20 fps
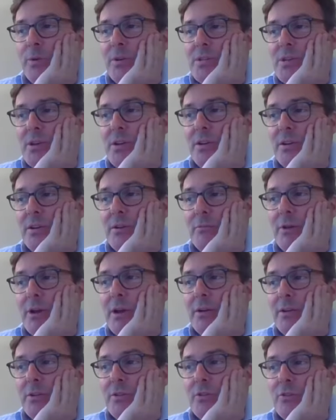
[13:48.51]
We turned it
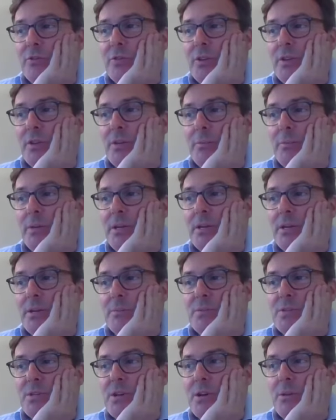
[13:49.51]
around in the
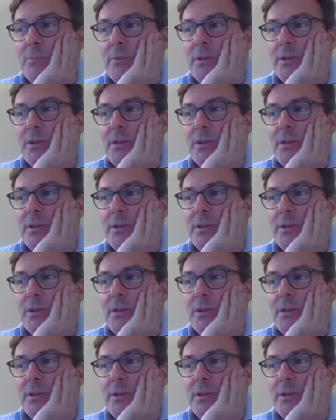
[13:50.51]
medium term,